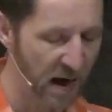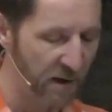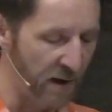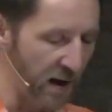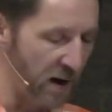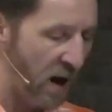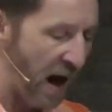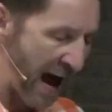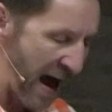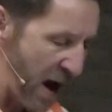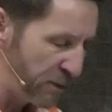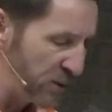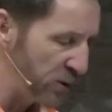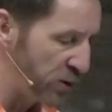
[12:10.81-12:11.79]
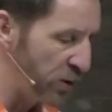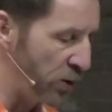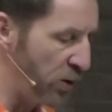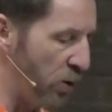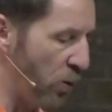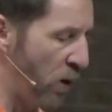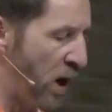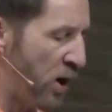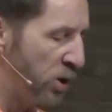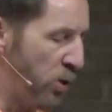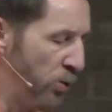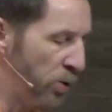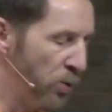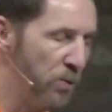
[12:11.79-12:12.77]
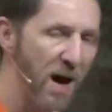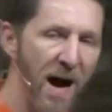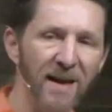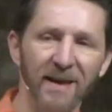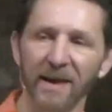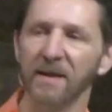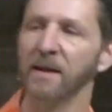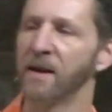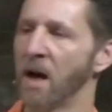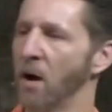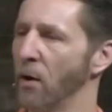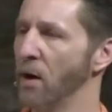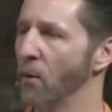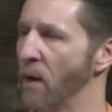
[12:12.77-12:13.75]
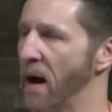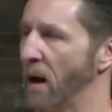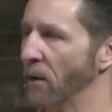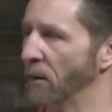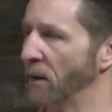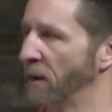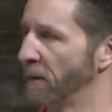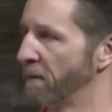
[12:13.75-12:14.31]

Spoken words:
that happen to you you do not need to carry around.